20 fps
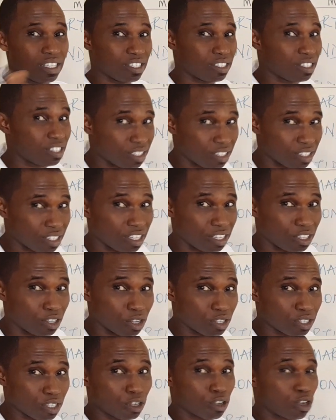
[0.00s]
It
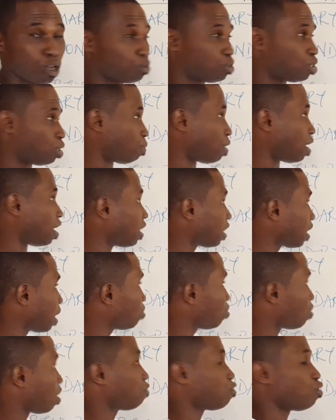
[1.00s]
doesn't come cheap, and at
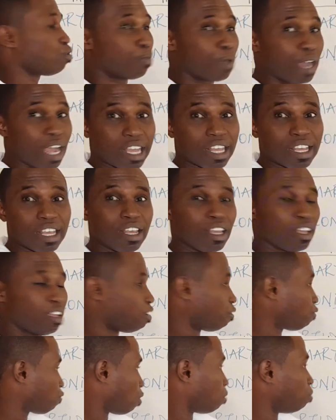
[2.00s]
times you have to buy
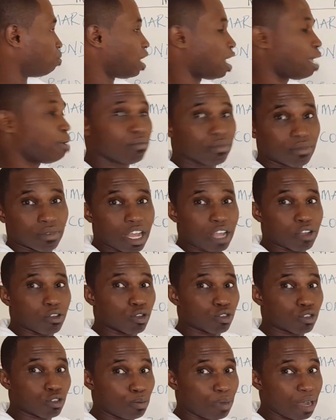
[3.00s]
from them, and you
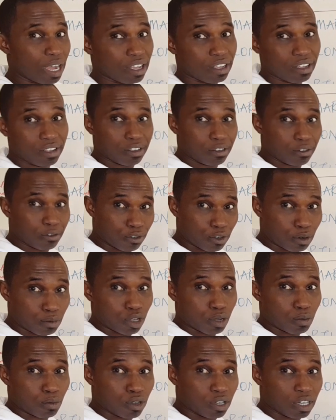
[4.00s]
also buy from
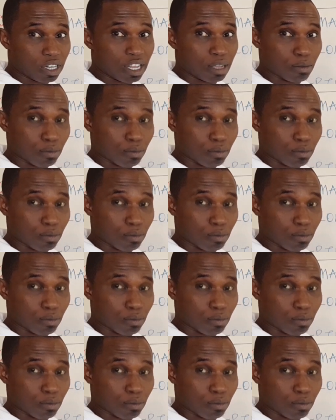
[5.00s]
the money.